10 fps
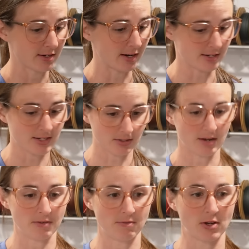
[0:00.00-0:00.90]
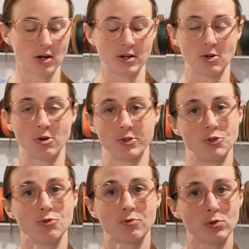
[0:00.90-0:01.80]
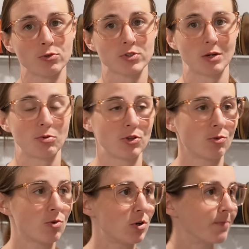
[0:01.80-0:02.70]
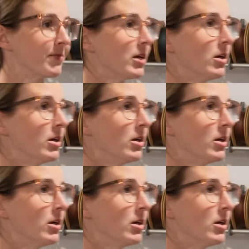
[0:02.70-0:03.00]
and I still haven't even gotten all the new rolls up on the wall.